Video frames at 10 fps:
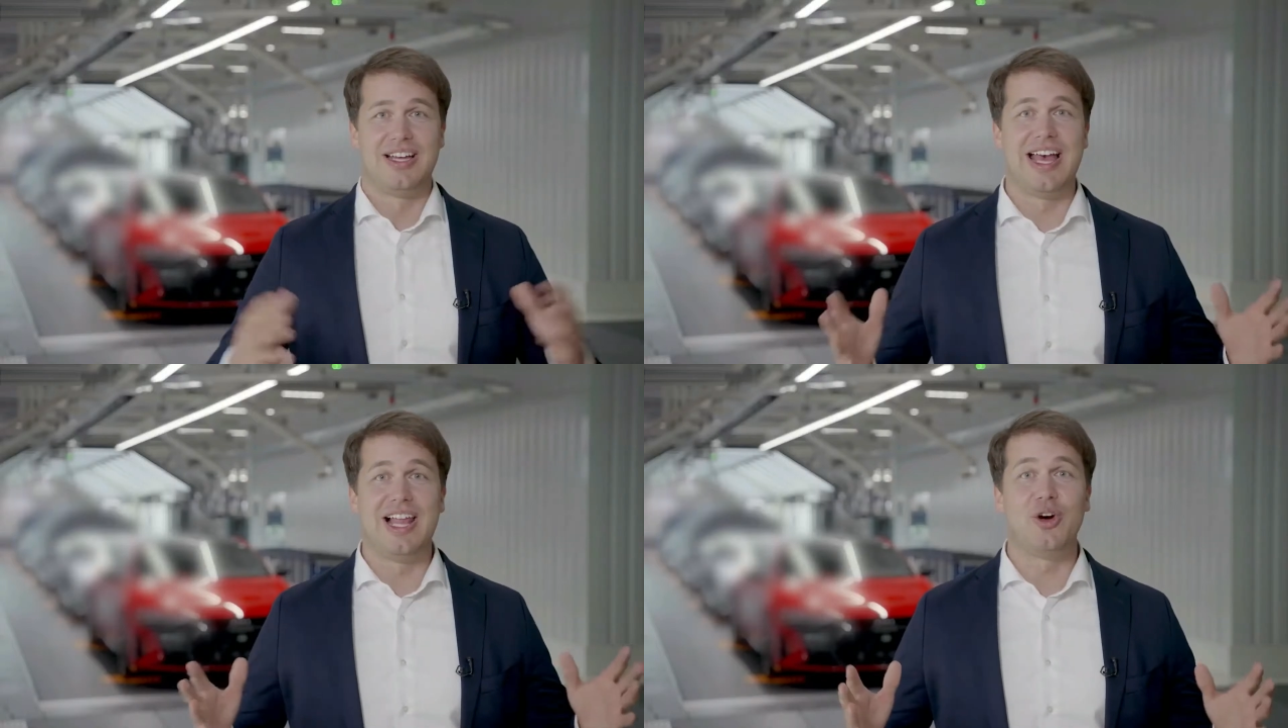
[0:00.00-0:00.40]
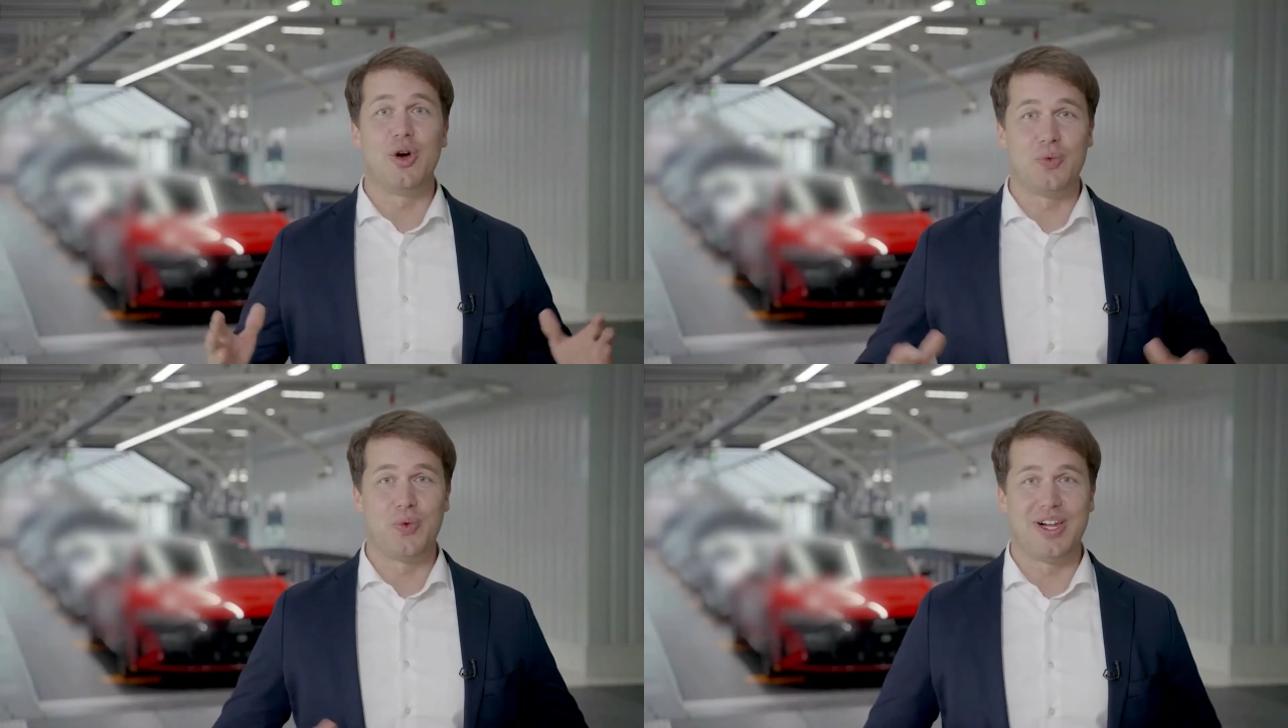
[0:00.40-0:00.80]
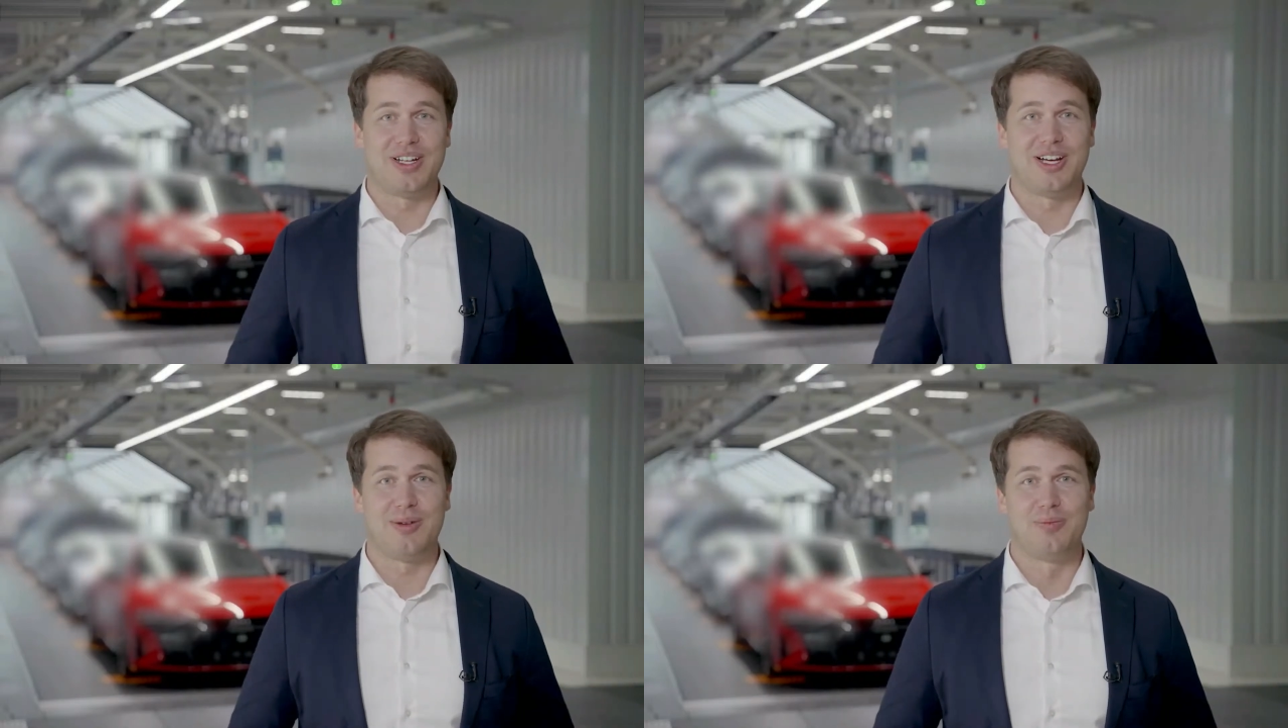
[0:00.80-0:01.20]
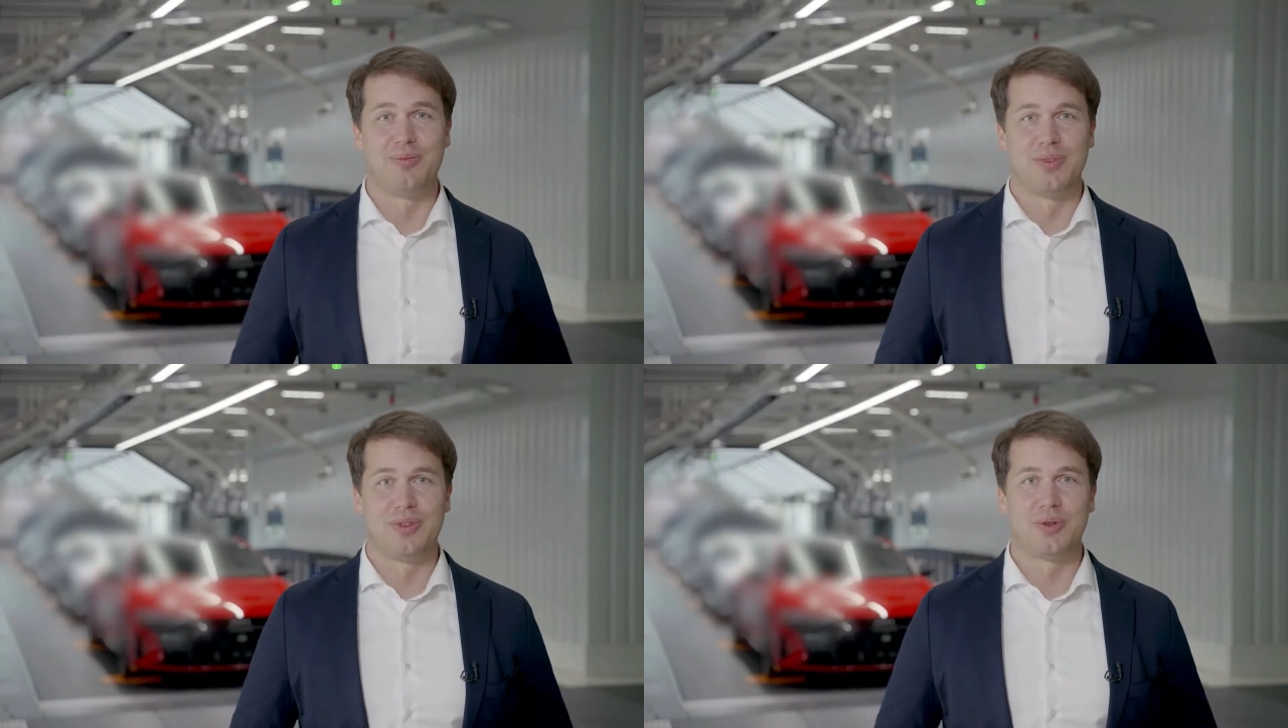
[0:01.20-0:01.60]
Hello and welcome
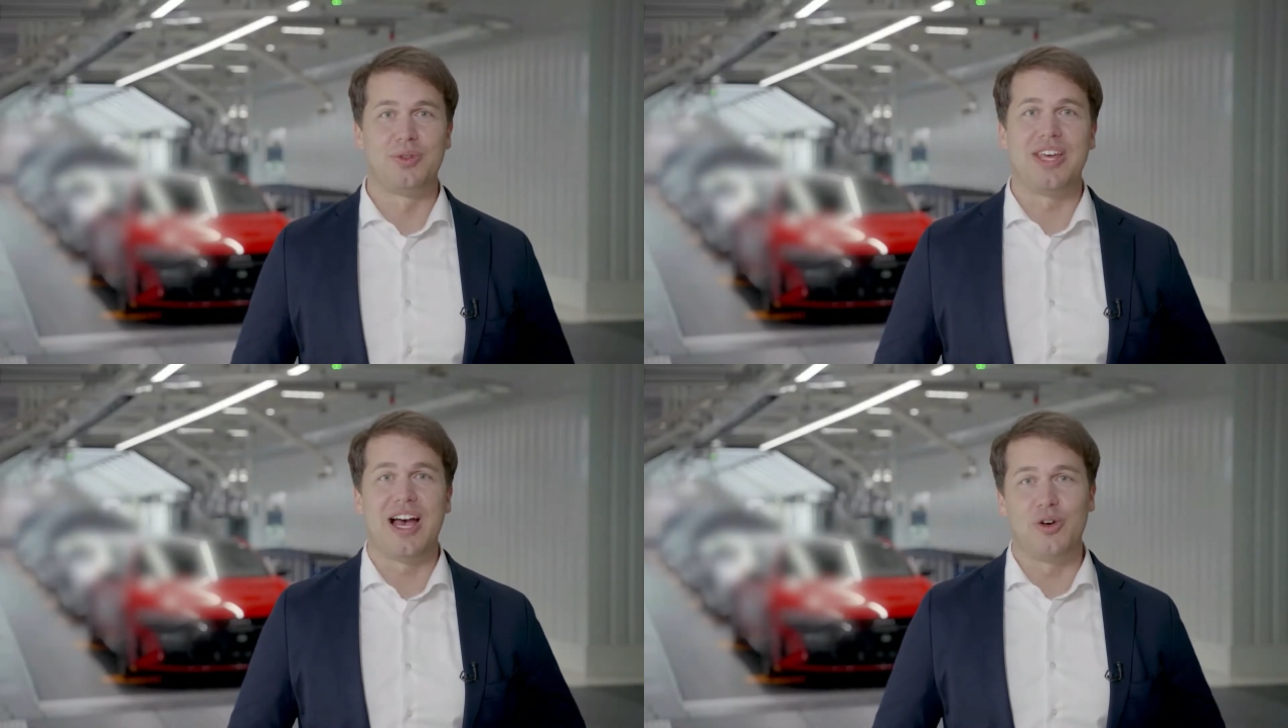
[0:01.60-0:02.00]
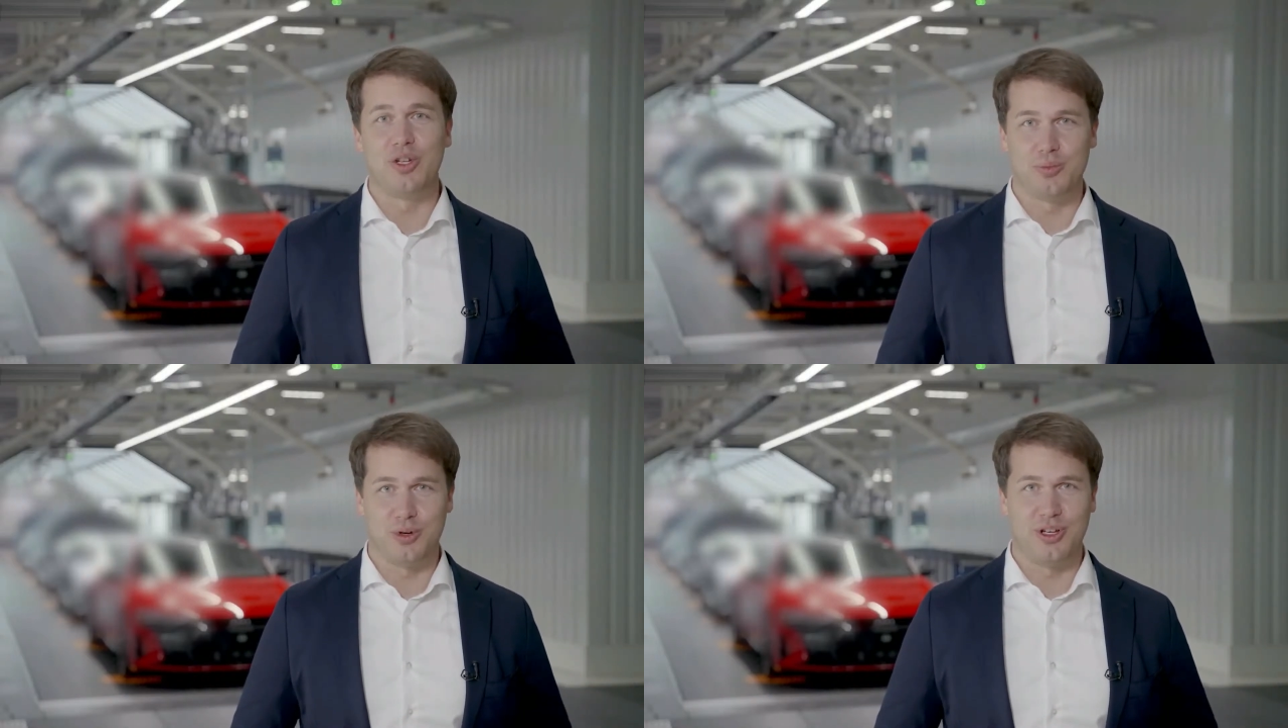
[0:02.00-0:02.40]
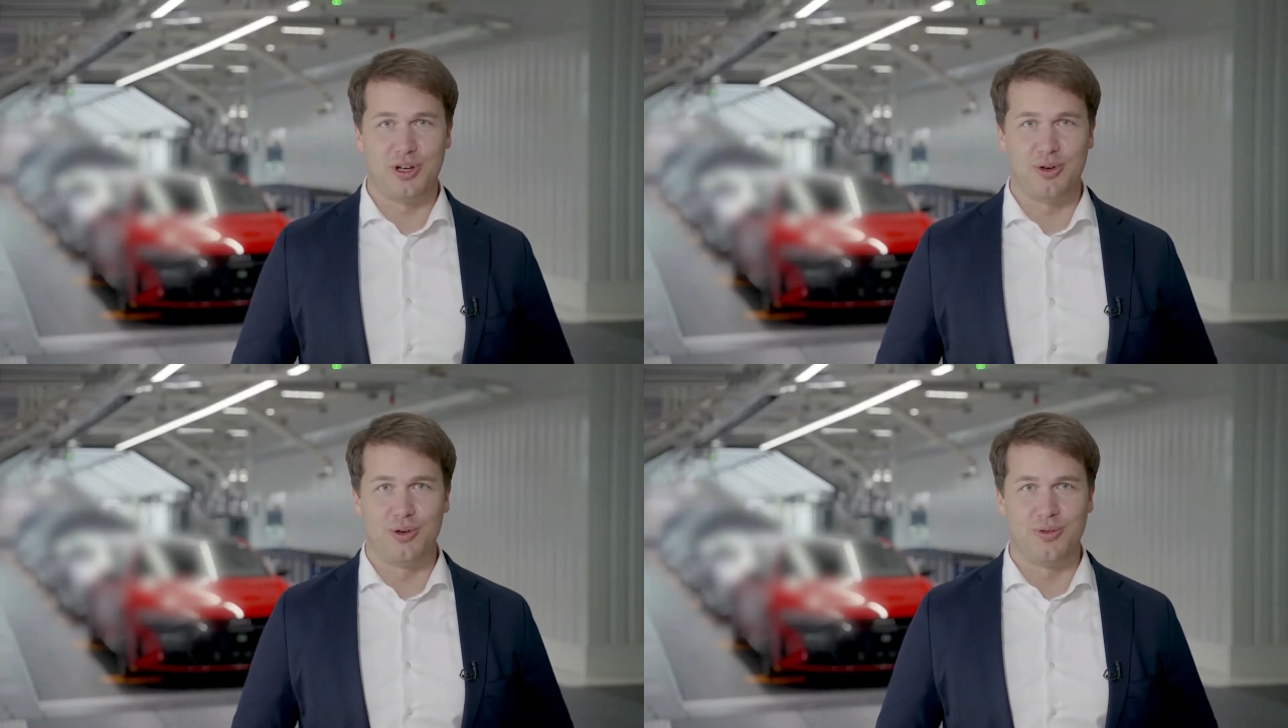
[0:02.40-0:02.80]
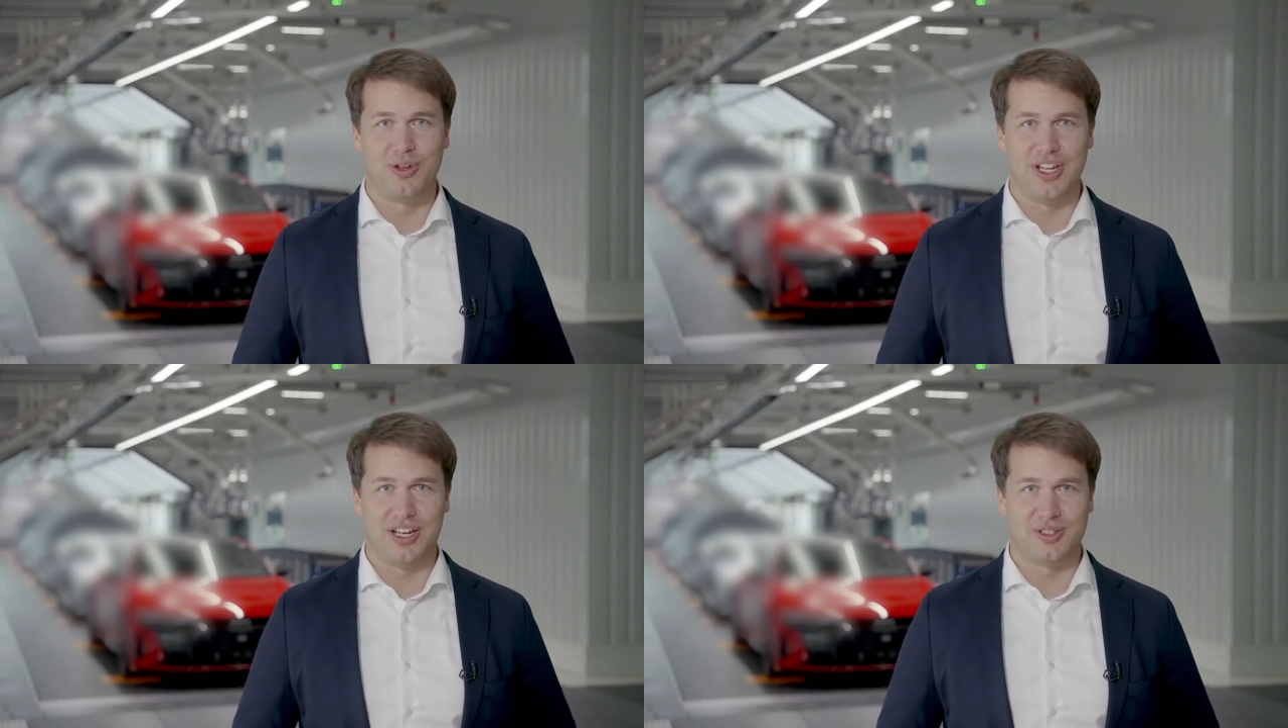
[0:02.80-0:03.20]
to the Audi Böllinger Höfe
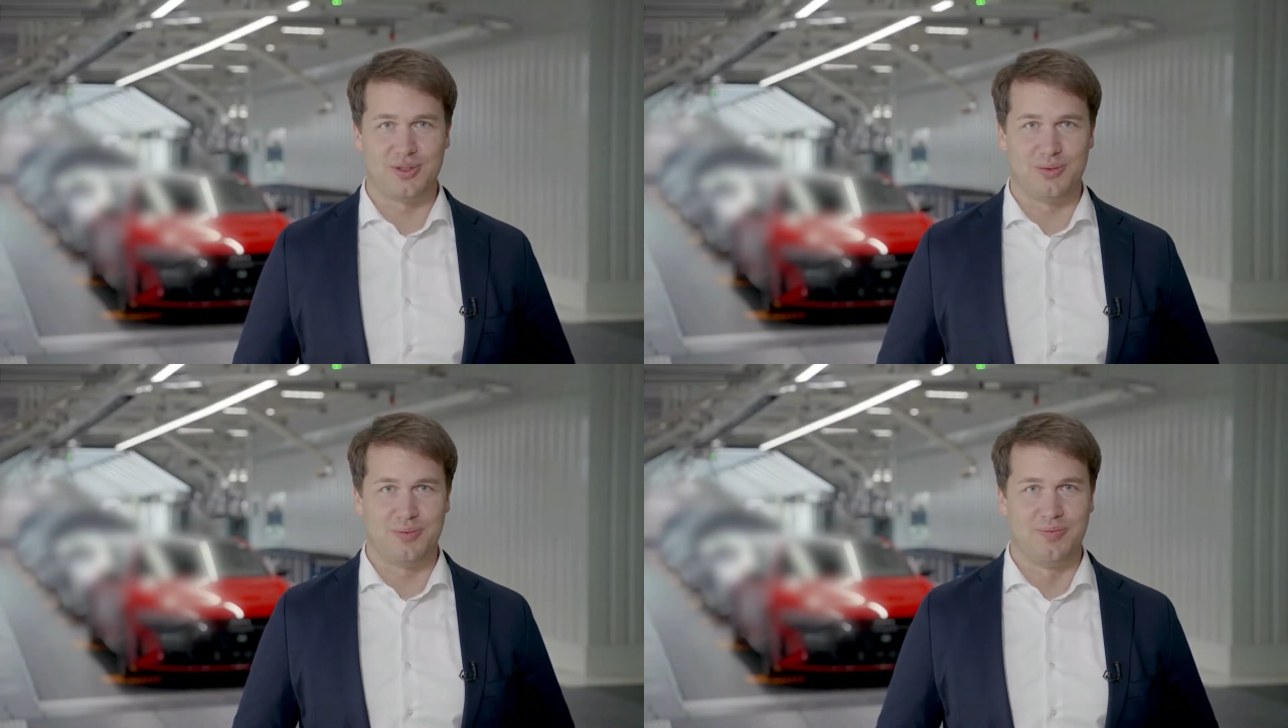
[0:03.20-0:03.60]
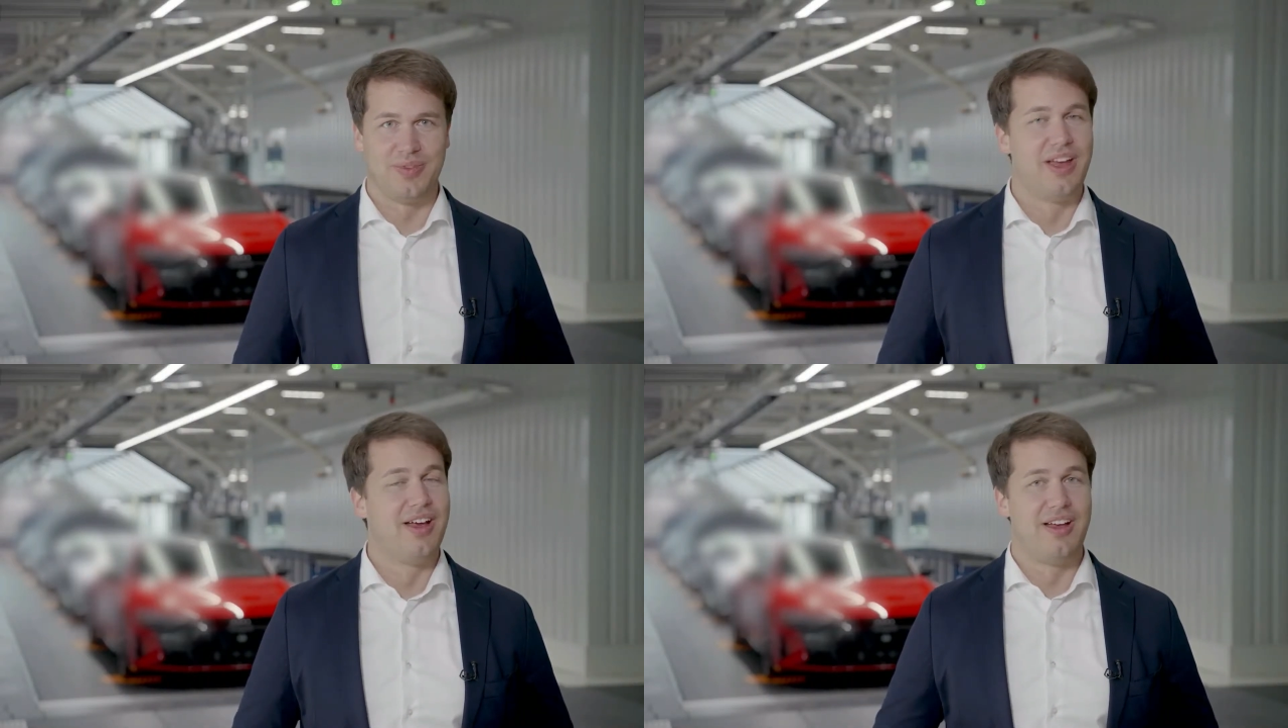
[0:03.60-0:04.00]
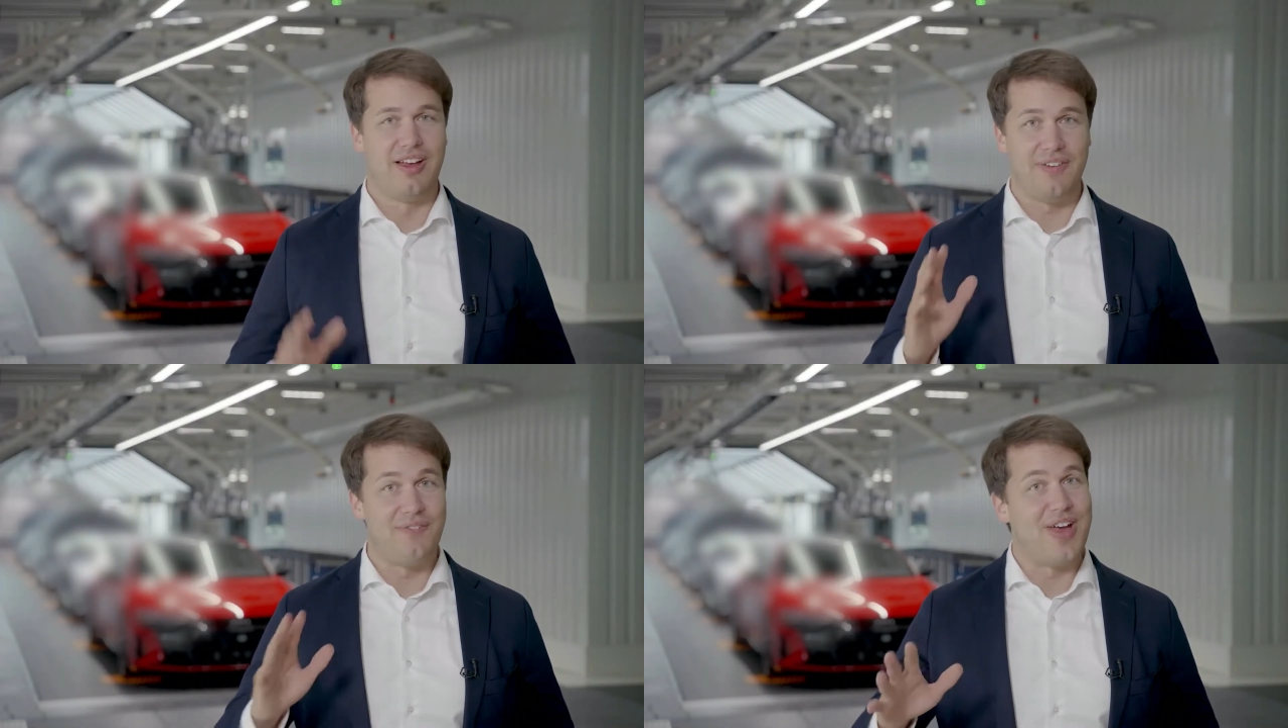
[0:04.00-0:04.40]
in Neckarsulm. a